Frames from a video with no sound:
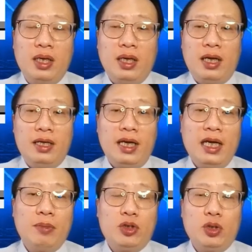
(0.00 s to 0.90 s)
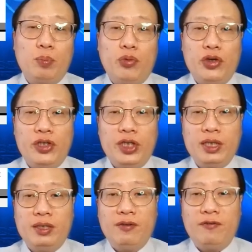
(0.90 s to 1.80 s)
and they're able to
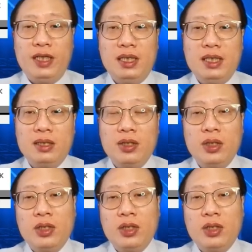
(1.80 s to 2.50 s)
predict the failures.